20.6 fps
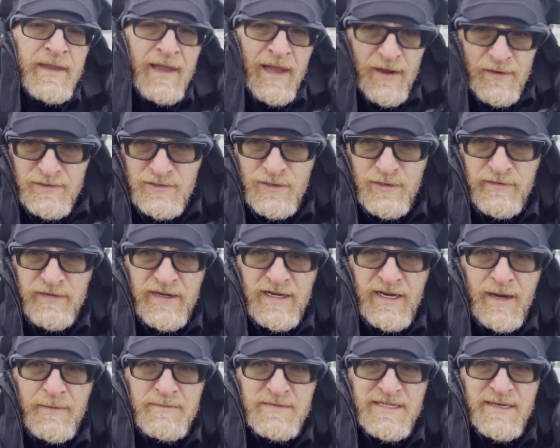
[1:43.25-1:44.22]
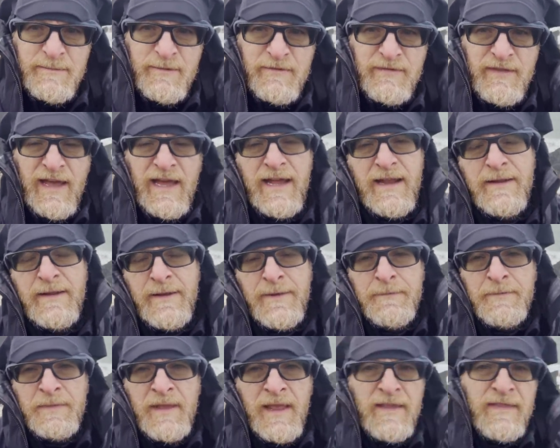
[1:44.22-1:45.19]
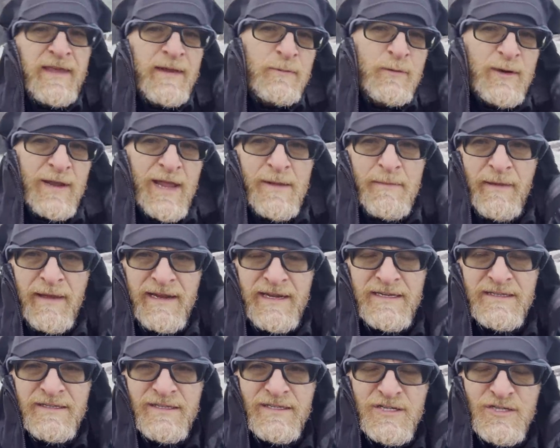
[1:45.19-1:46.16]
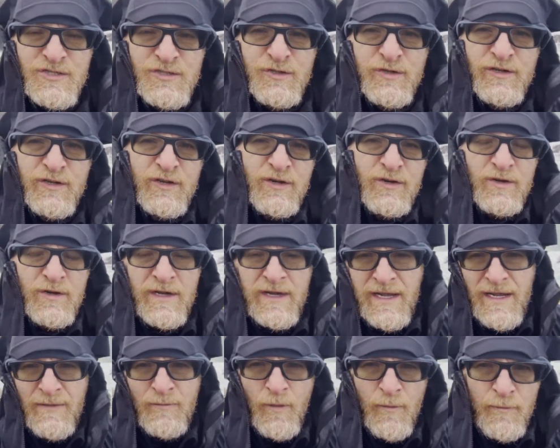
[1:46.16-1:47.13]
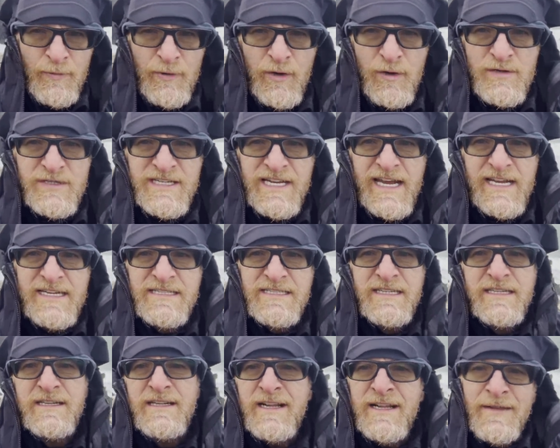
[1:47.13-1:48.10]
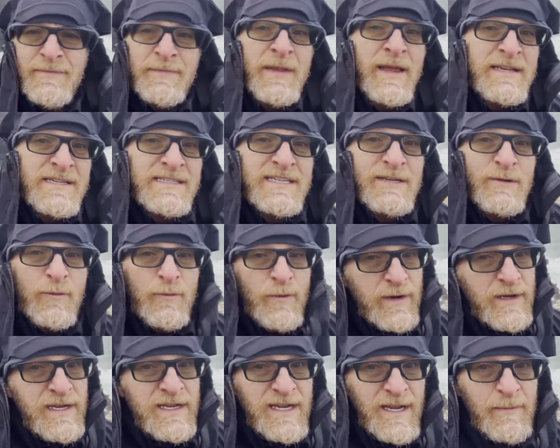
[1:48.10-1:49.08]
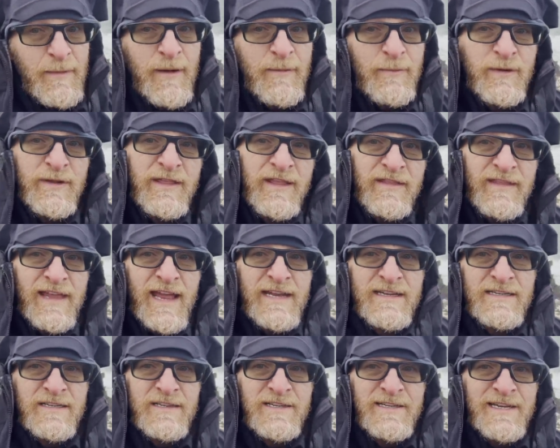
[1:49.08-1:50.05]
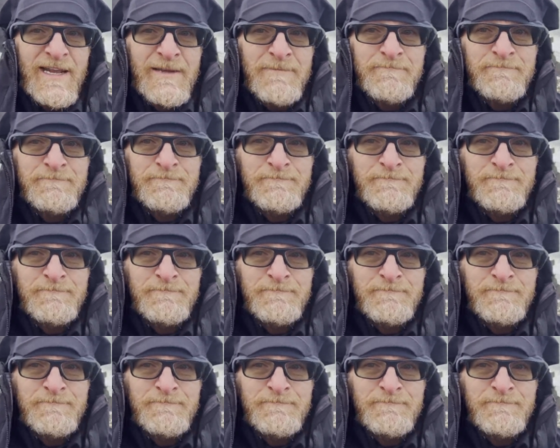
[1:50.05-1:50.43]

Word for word: how to overcome some of that, and then we'll get back into the studio, we'll process it and see what we can come up with at the end of the day.